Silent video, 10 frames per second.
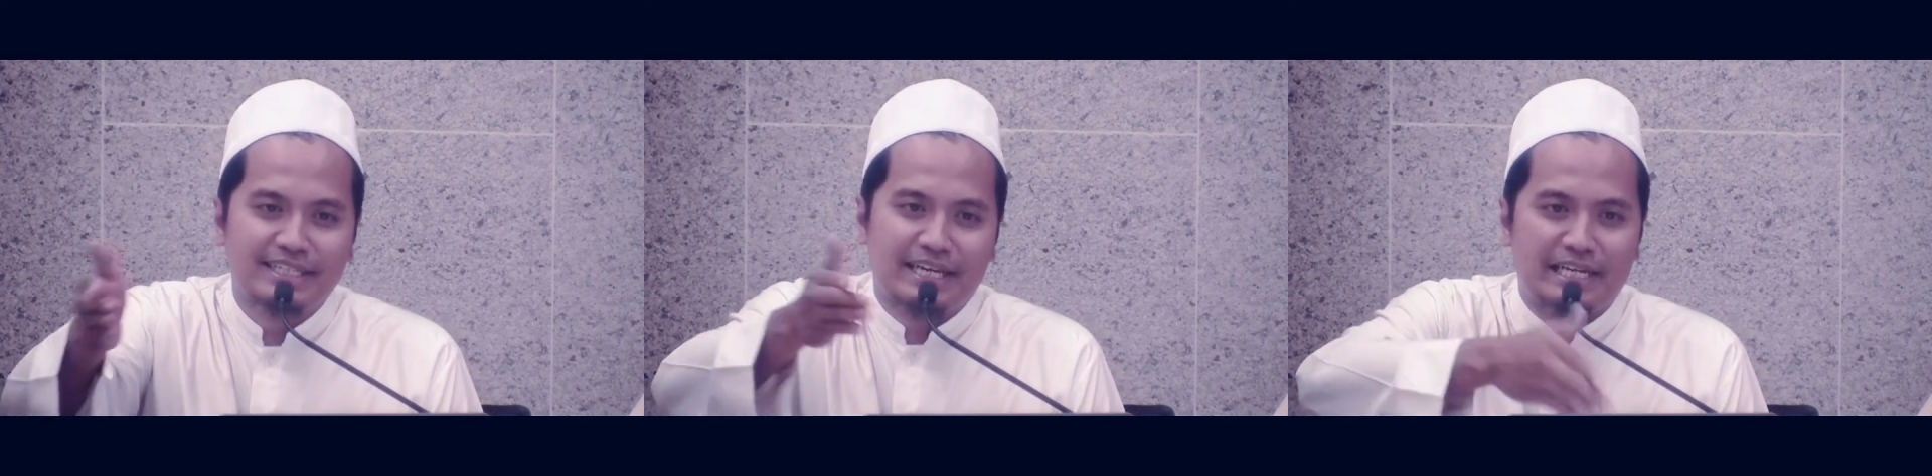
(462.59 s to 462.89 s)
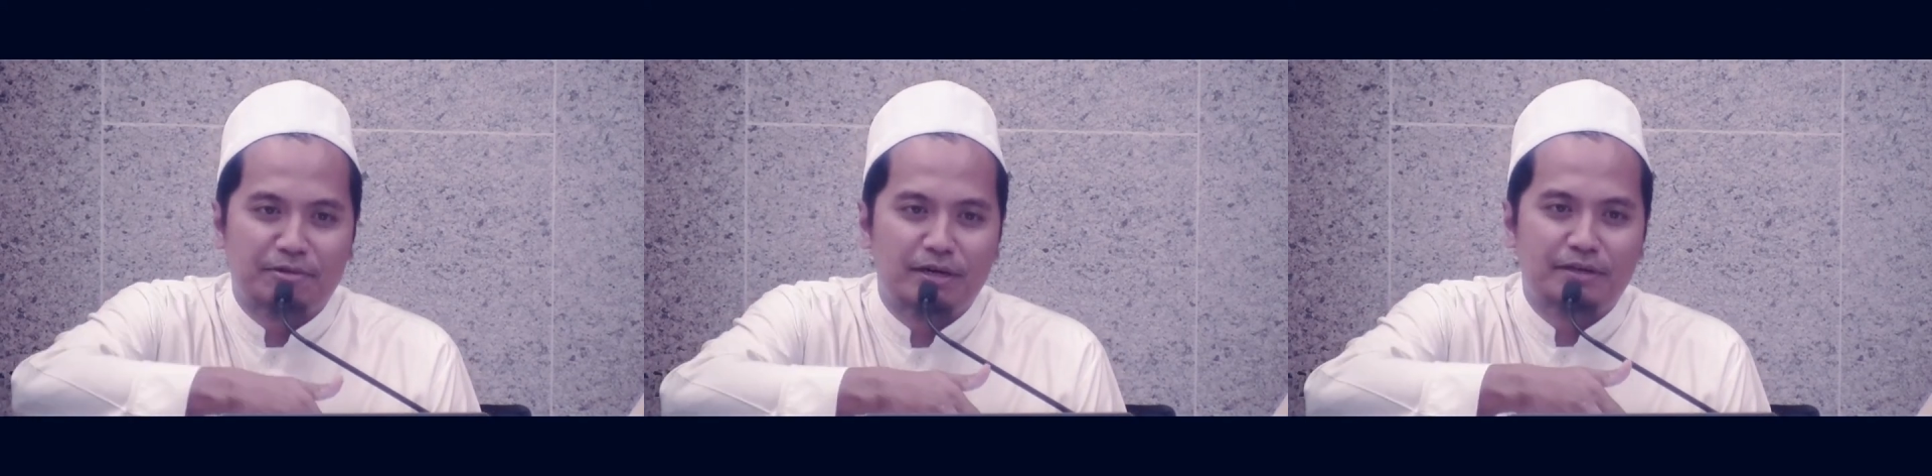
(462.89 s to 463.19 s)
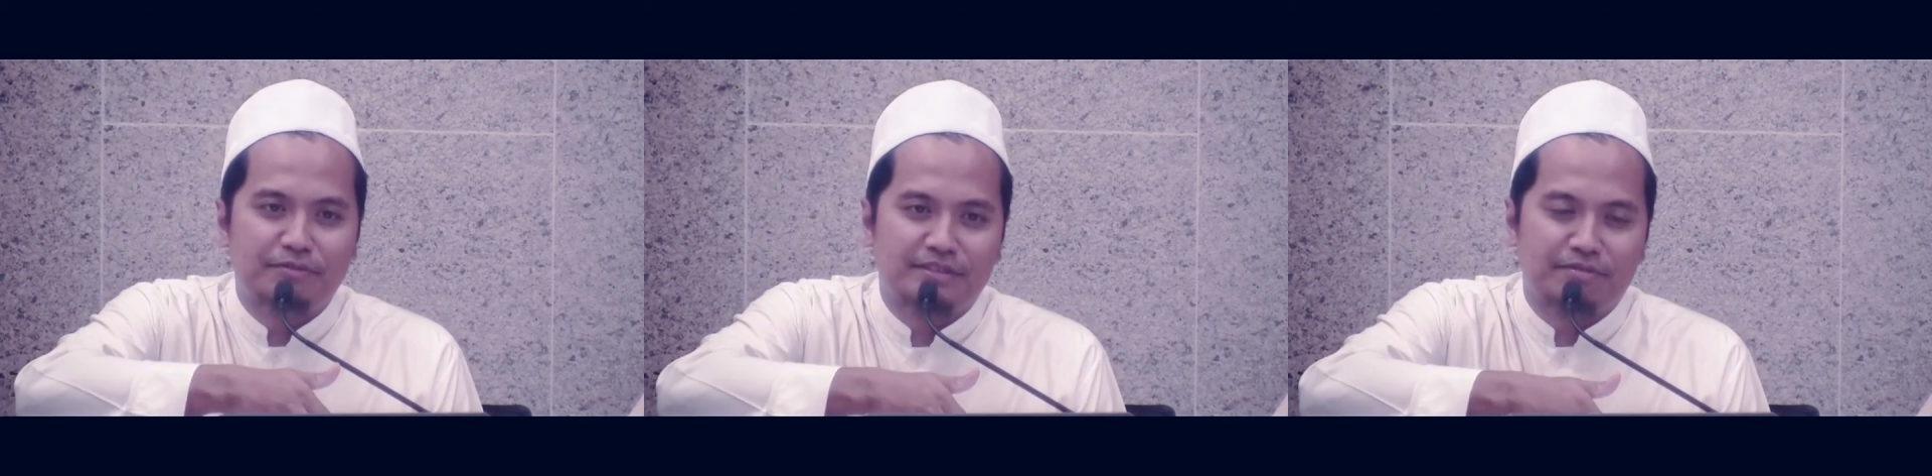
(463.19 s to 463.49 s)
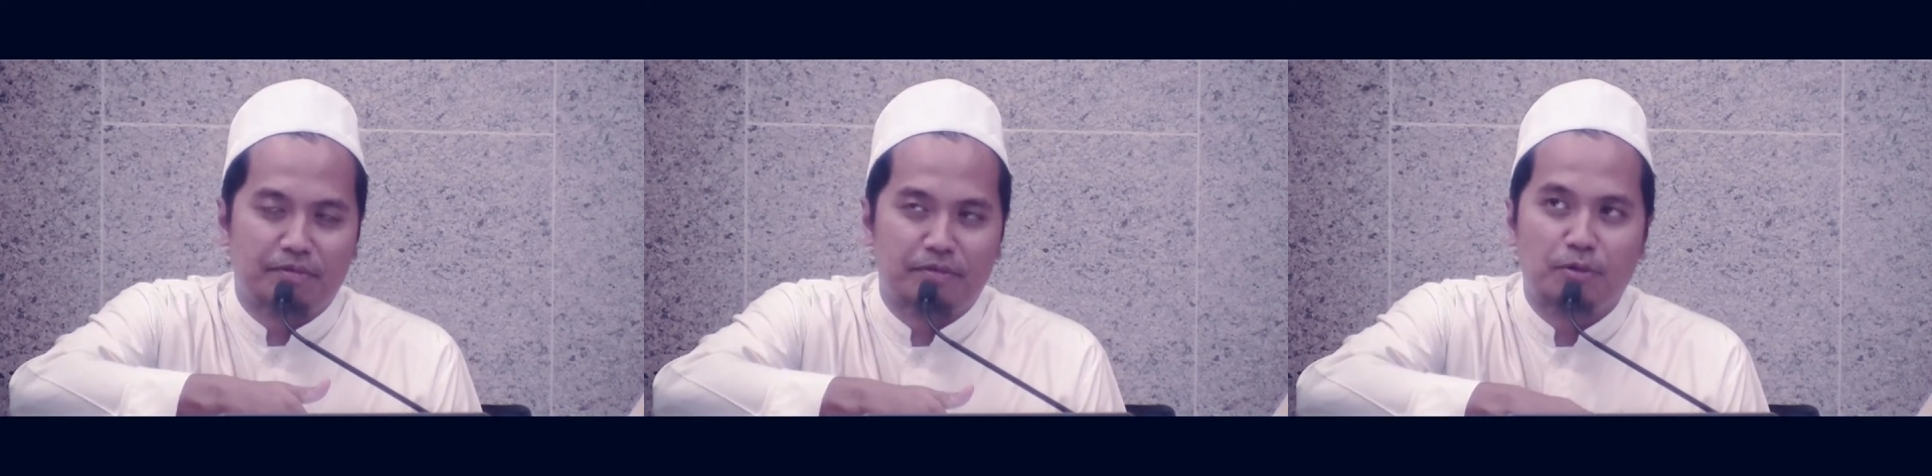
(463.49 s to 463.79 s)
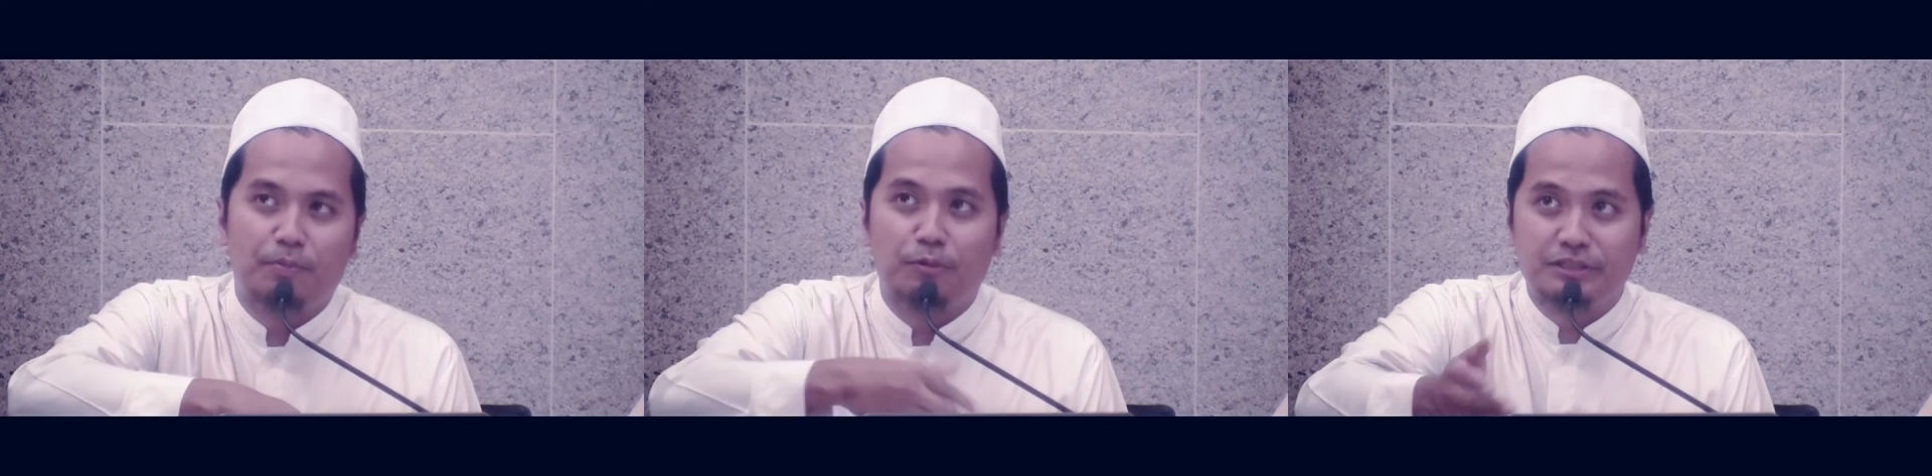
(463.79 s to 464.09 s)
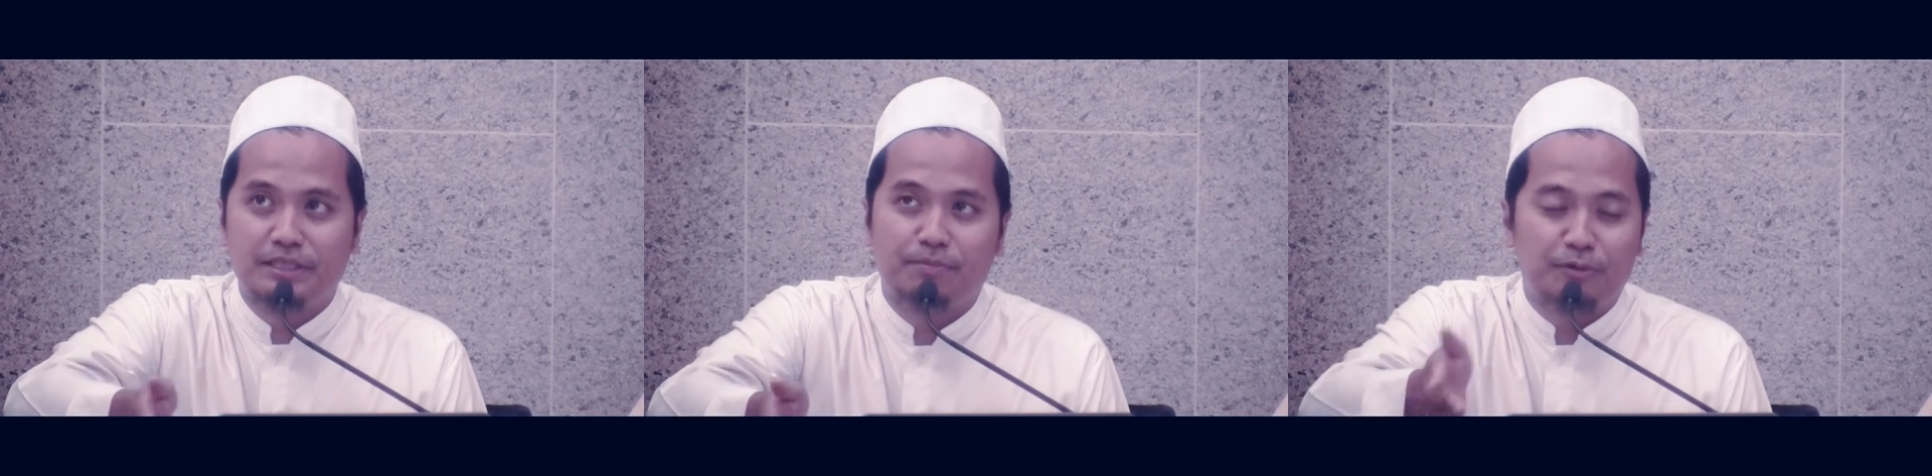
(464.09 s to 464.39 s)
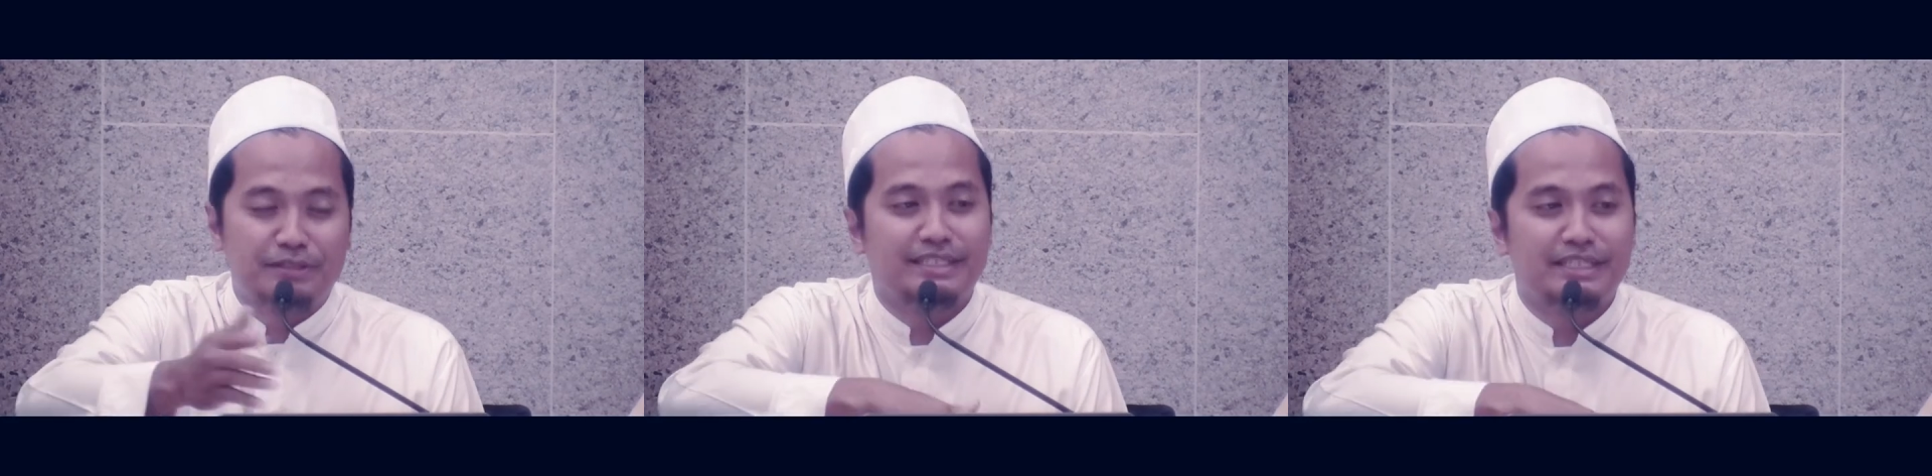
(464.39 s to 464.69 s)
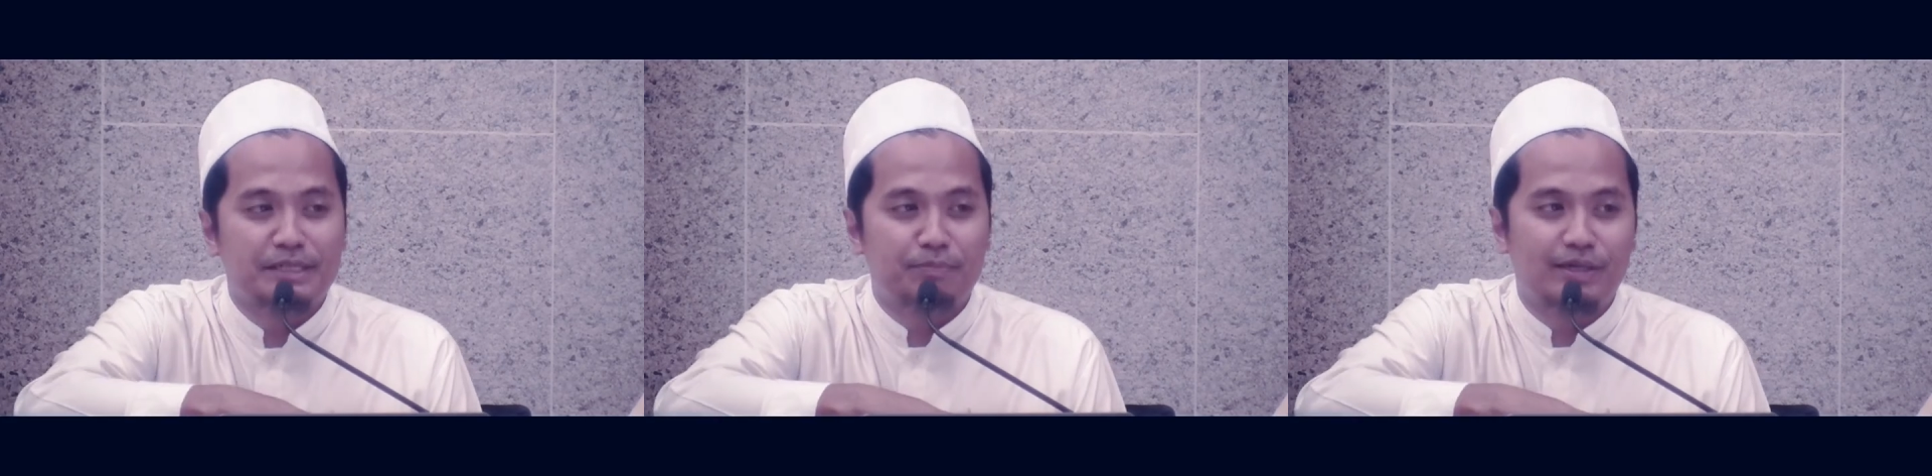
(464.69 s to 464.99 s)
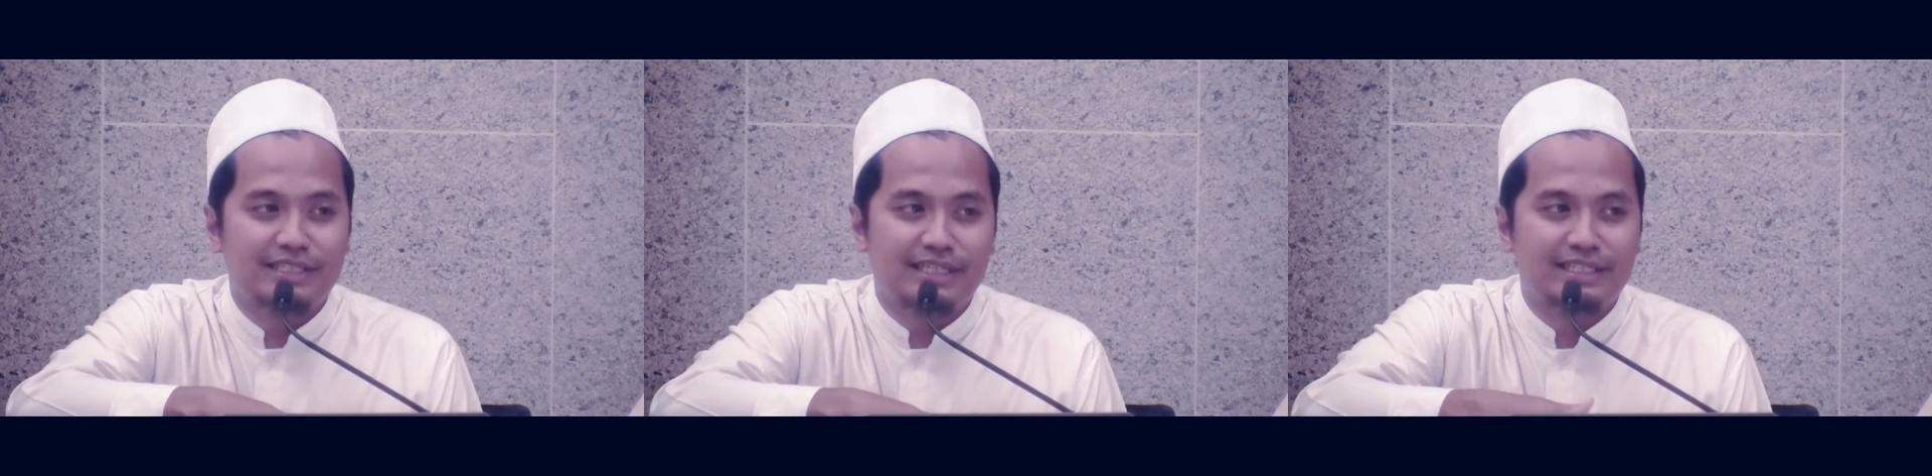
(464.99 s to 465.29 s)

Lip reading: and the wife is from an opposing political party,